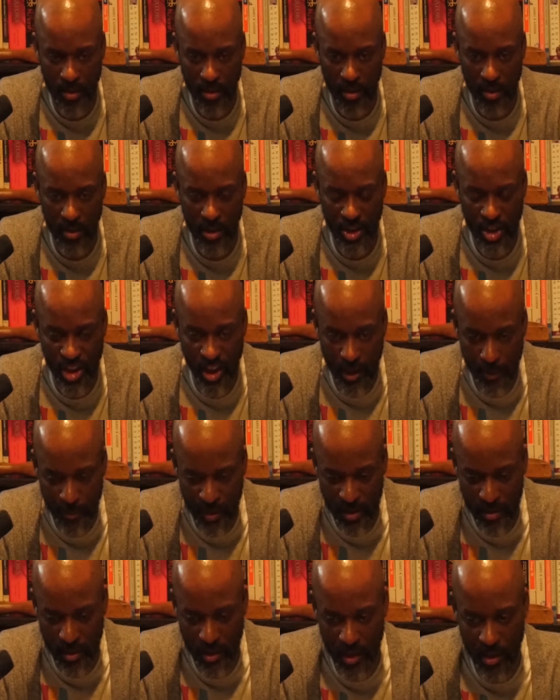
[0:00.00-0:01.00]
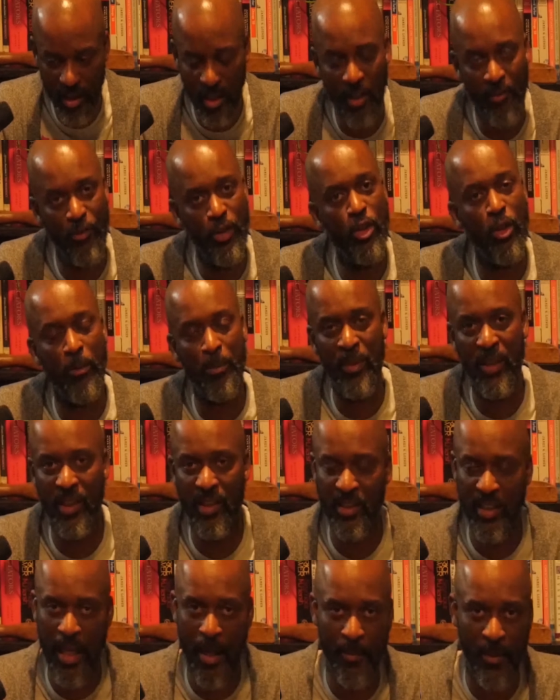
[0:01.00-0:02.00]
legitimacy of European
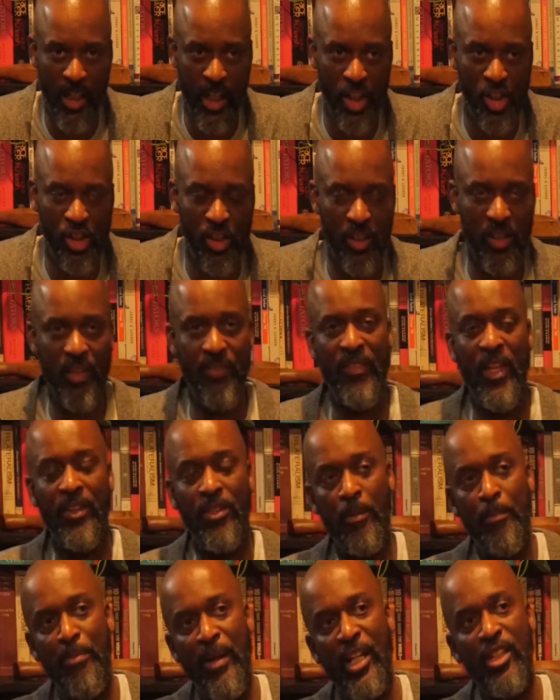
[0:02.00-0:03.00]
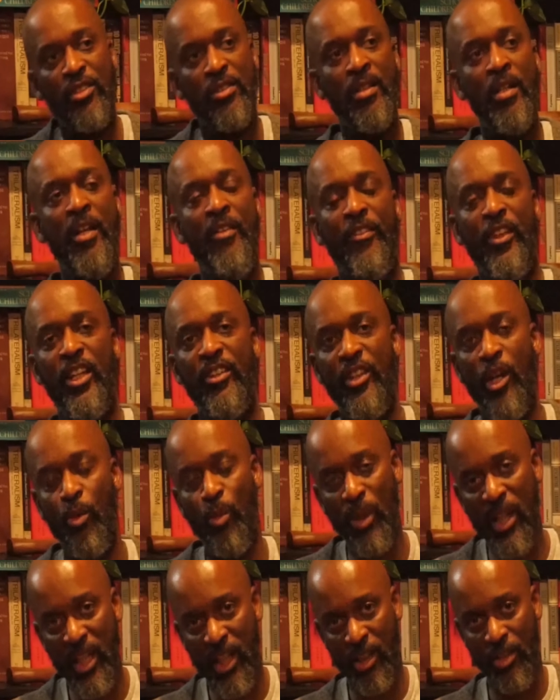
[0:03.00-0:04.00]
domination, and that the best thing that
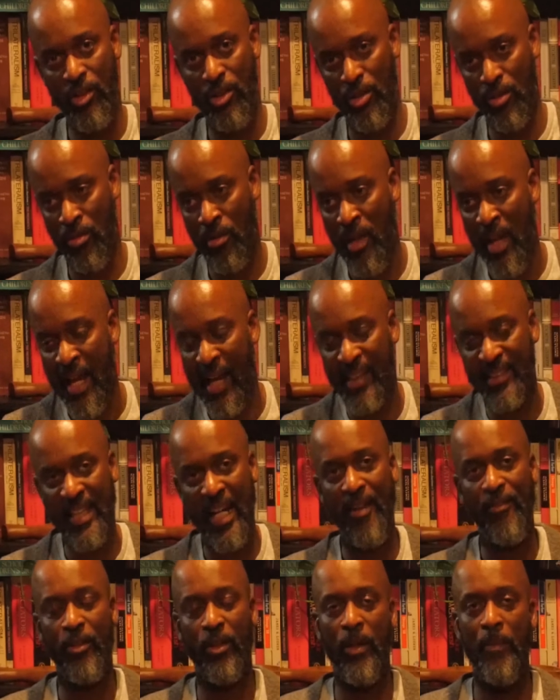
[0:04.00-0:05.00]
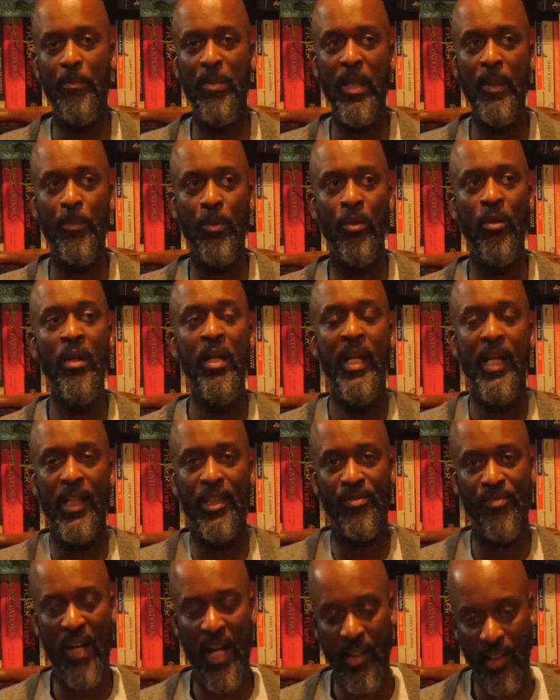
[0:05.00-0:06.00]
we can do as African people is
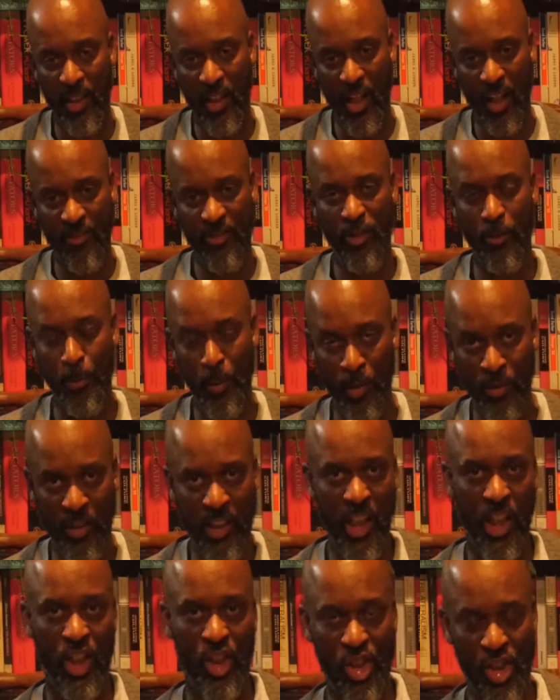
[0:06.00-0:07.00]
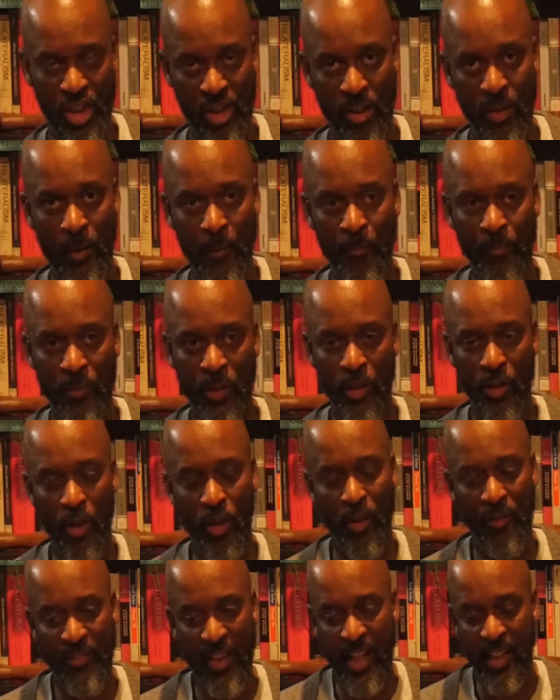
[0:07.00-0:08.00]
find a comfortable niche.
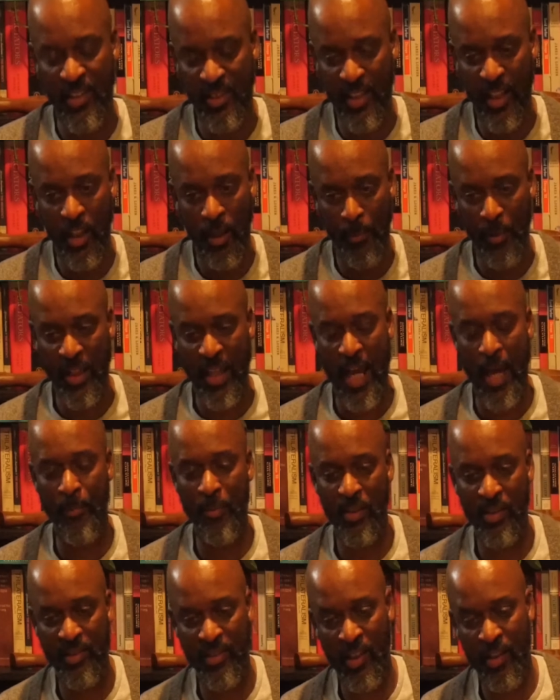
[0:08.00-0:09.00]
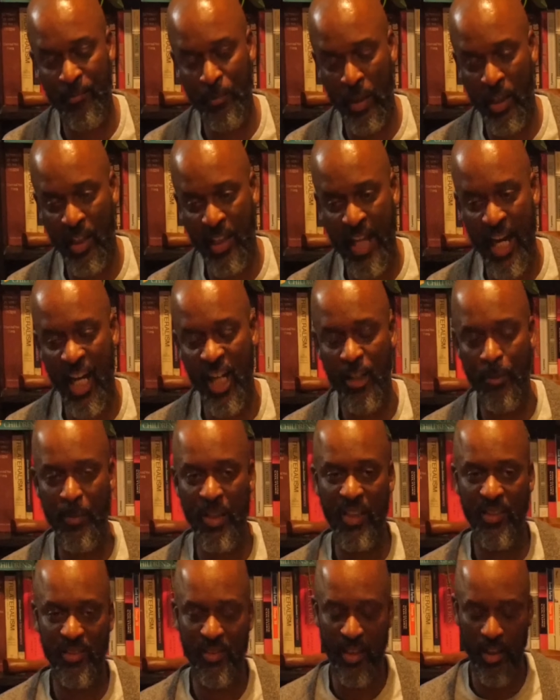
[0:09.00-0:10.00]
If they set up a capitalist economy
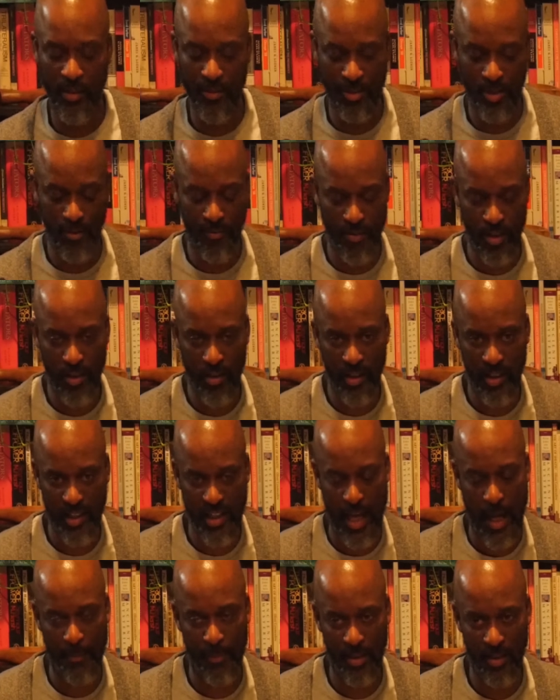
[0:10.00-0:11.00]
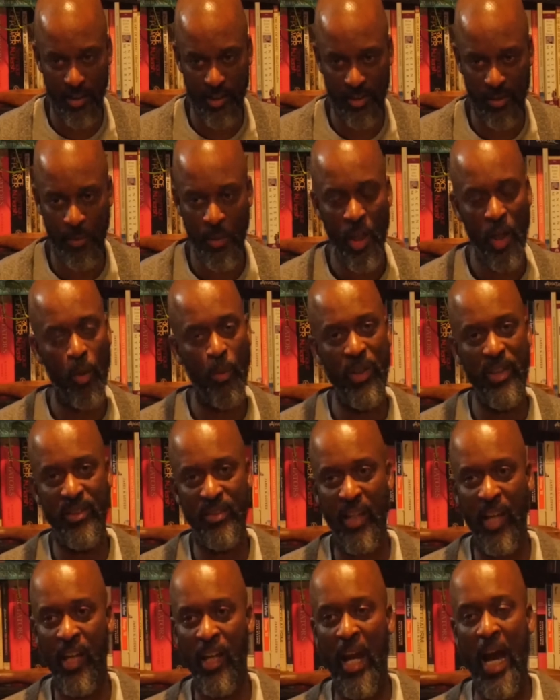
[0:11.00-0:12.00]
instead of subverting capitalism, we
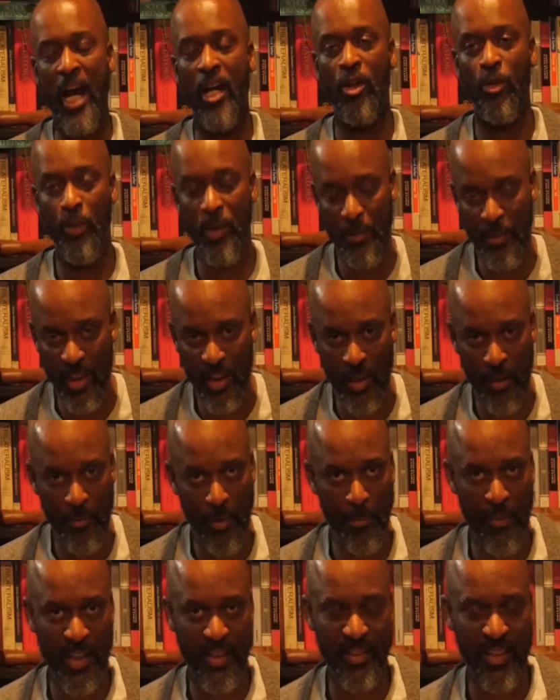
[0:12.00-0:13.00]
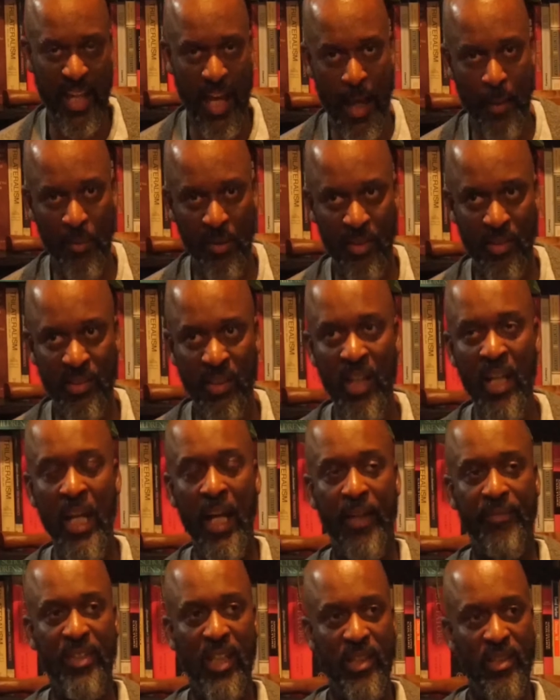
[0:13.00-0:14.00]
say, how do we become the best capitalists?
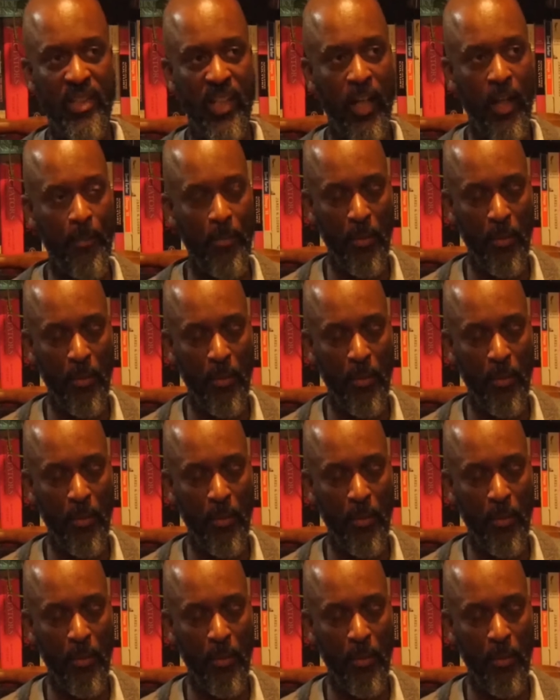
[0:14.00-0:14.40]
If they set up a